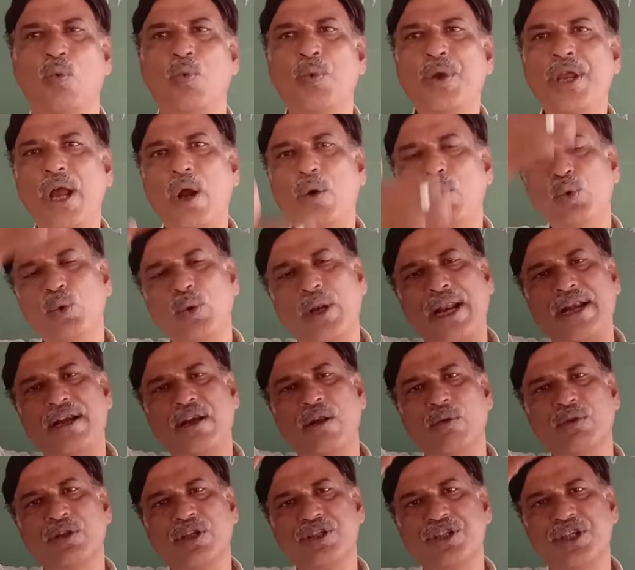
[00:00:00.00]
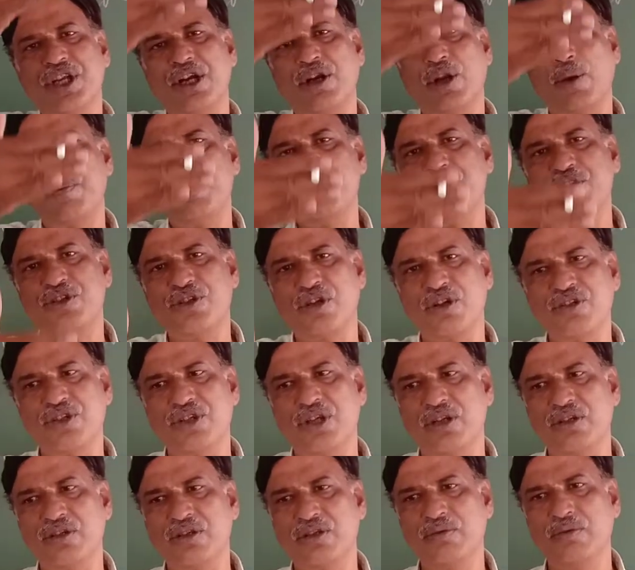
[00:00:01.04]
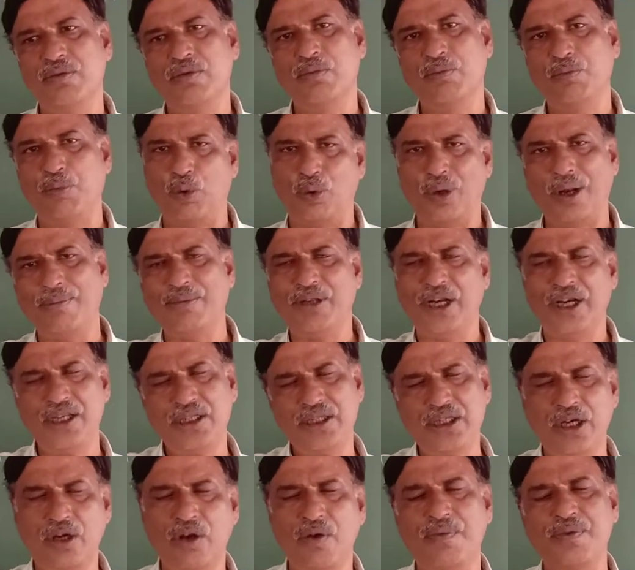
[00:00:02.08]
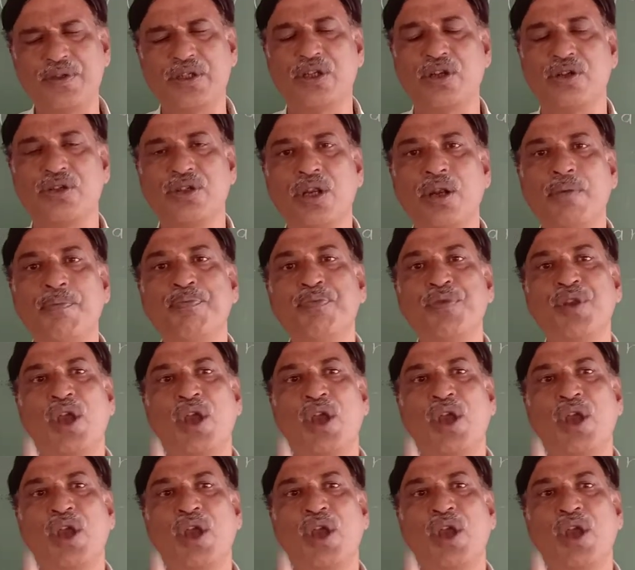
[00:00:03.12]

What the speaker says: we have to write down the set of instructions. Program that is set of instructions.